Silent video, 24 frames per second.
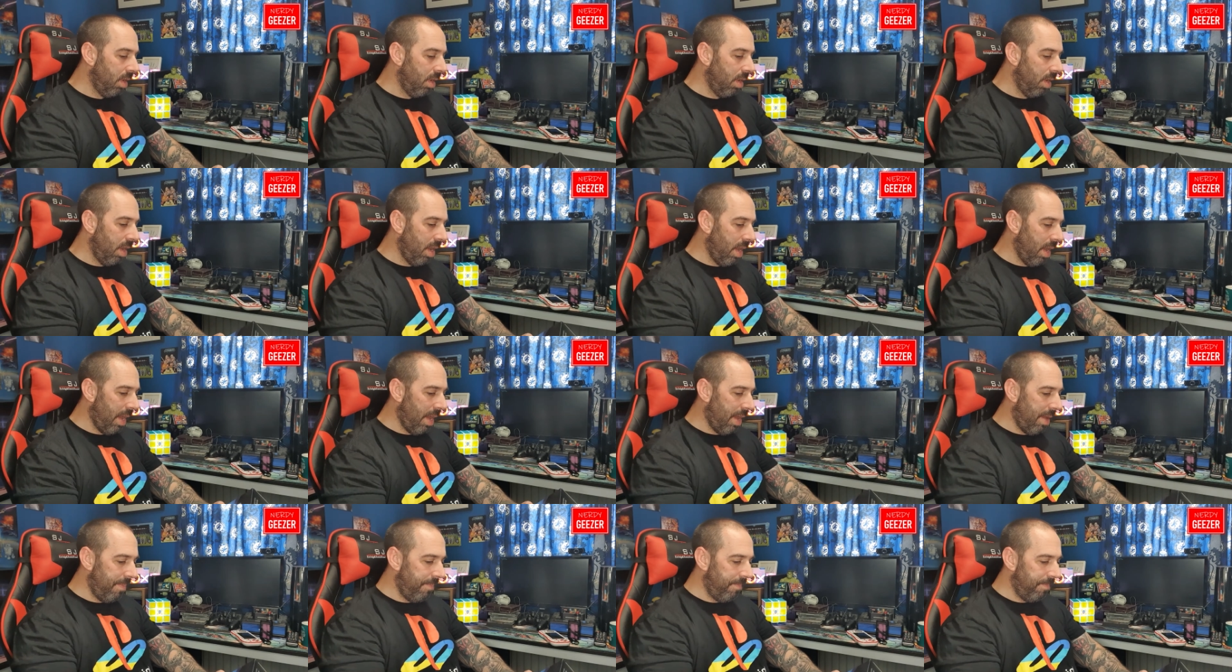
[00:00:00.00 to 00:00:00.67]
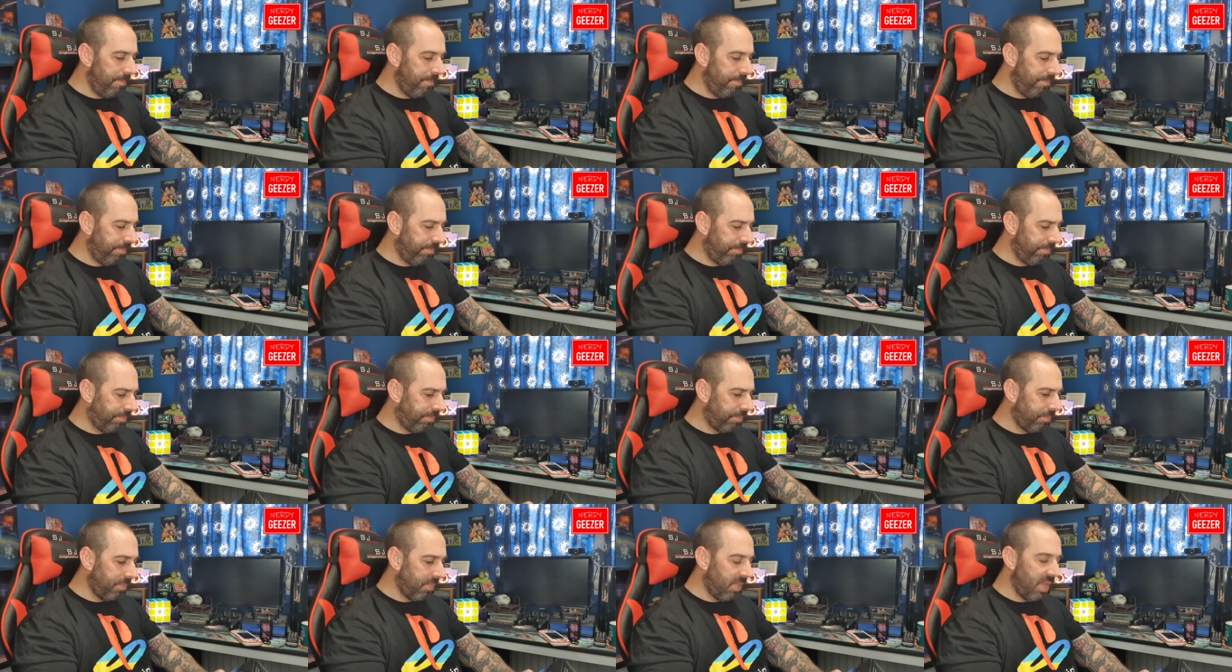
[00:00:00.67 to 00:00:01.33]

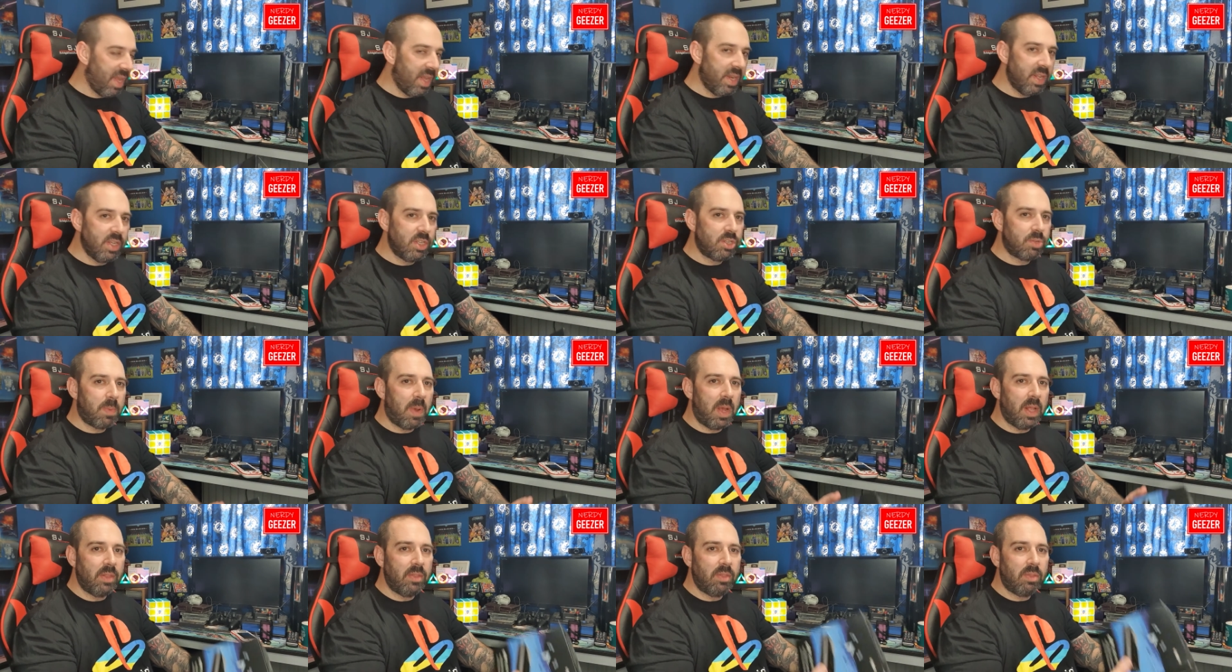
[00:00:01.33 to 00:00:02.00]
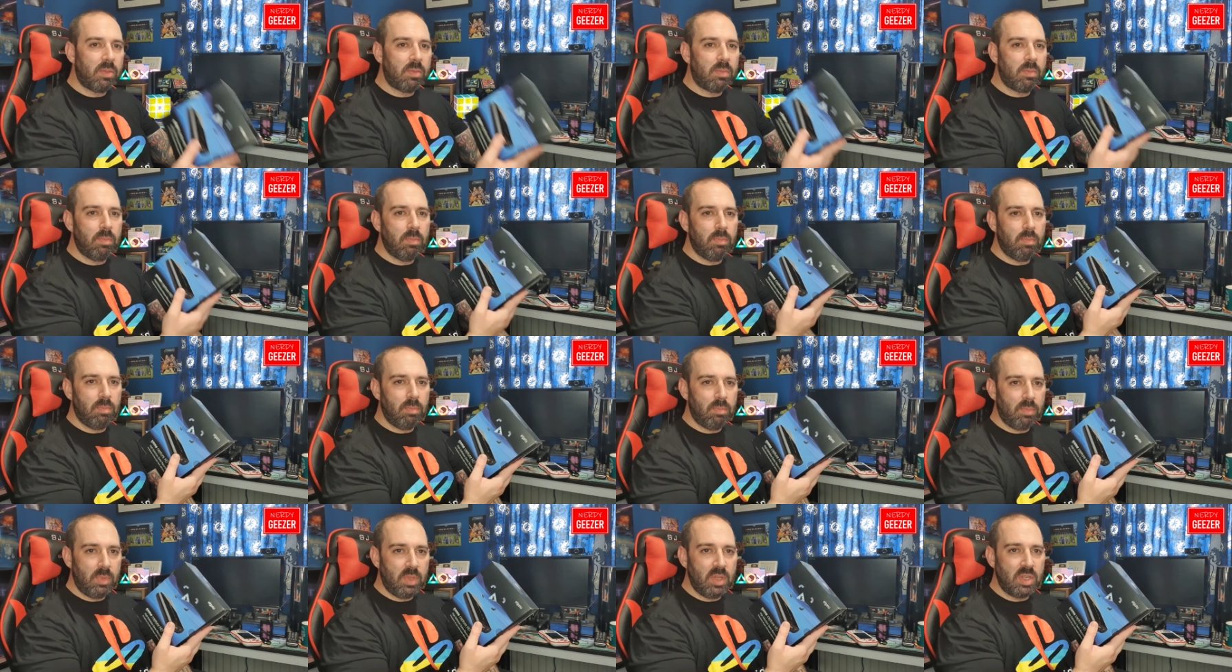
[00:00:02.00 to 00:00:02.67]
Now this
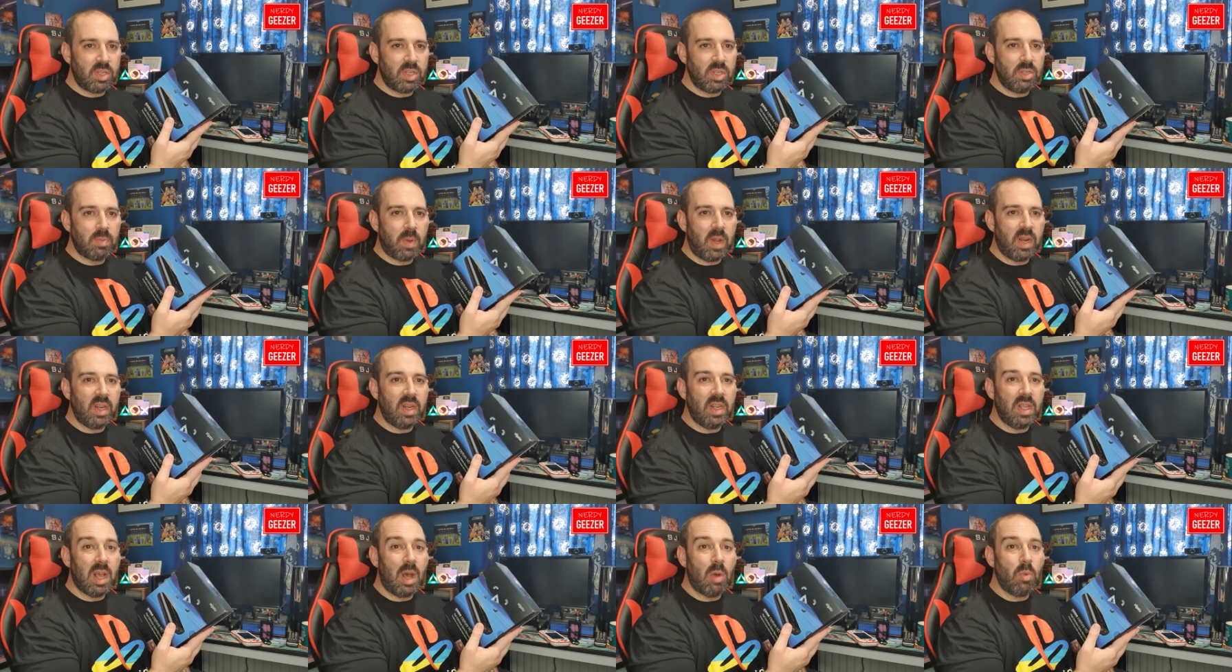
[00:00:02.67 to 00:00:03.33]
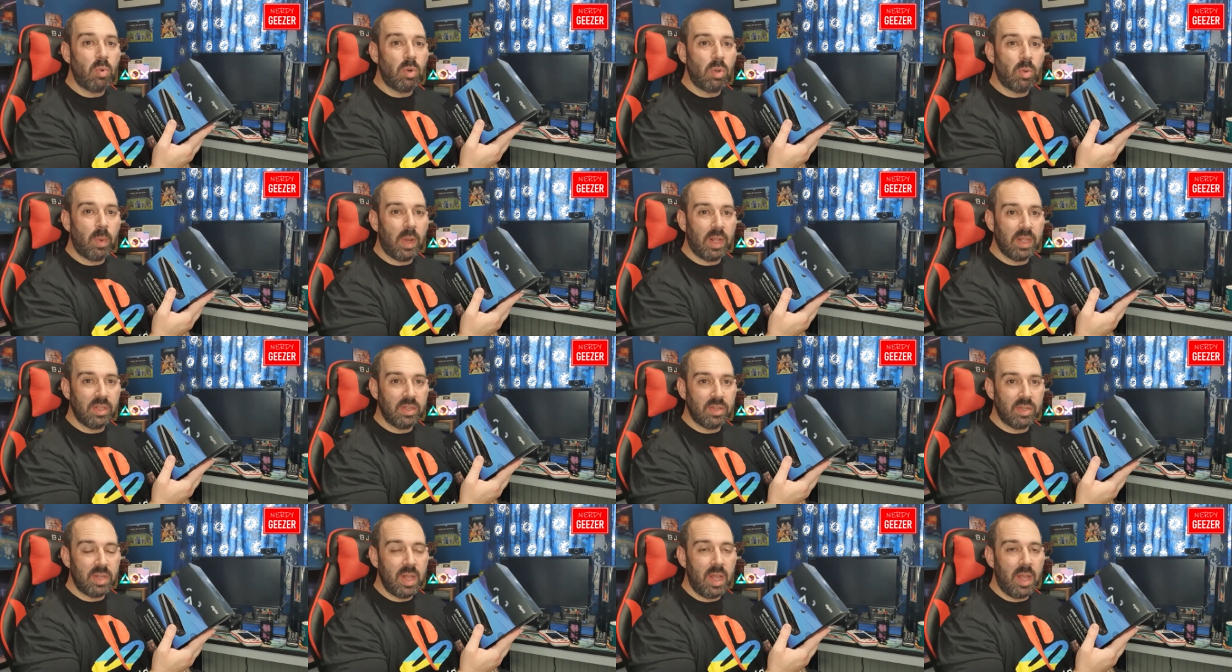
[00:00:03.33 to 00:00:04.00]
is one of the older
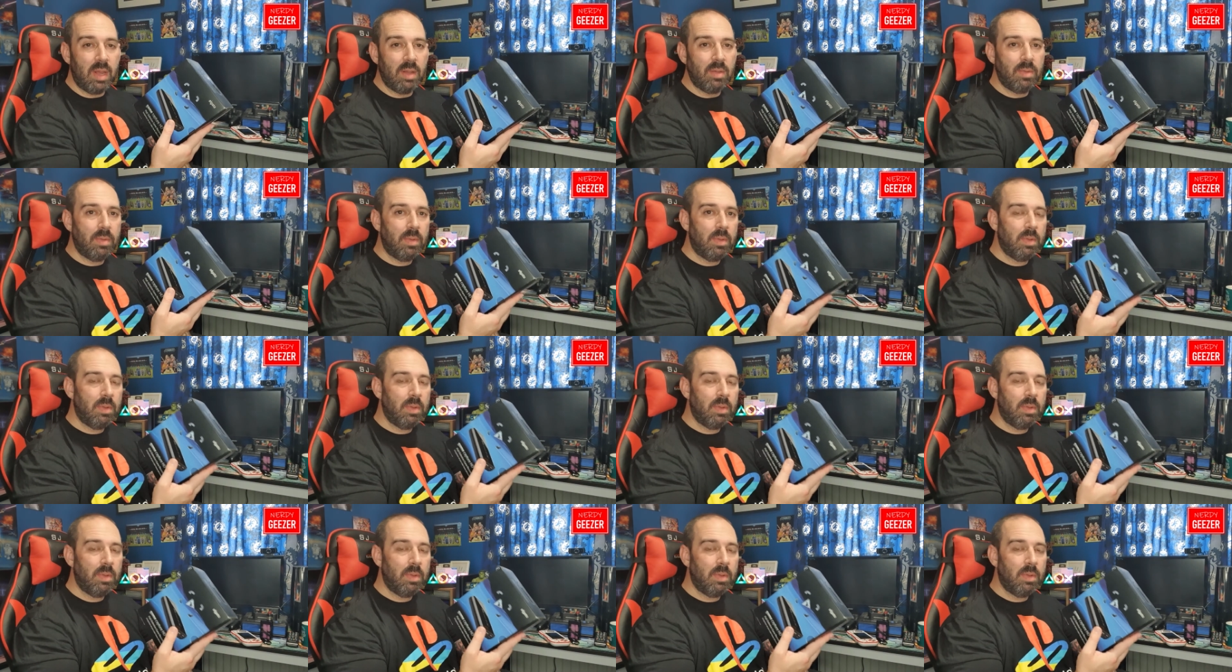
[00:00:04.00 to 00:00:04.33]
ones now,